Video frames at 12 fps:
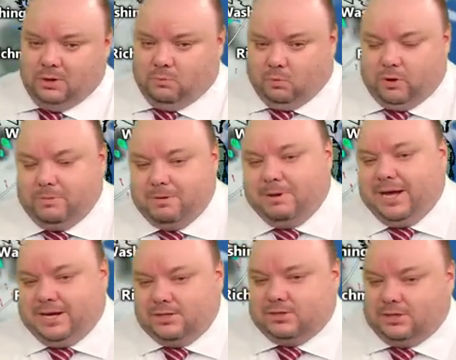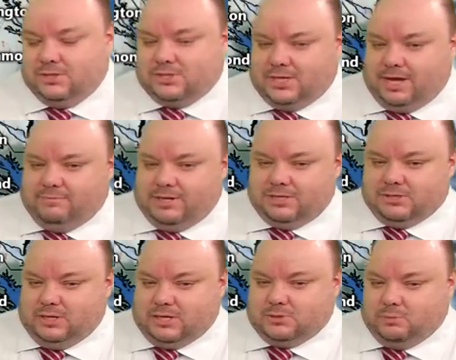warming back into the
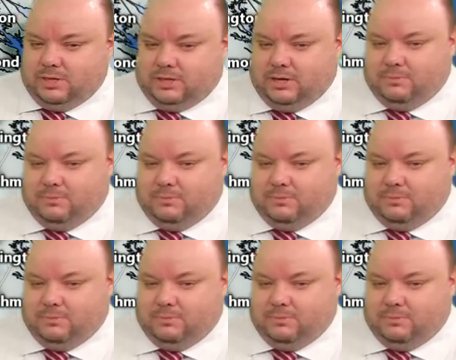70s next week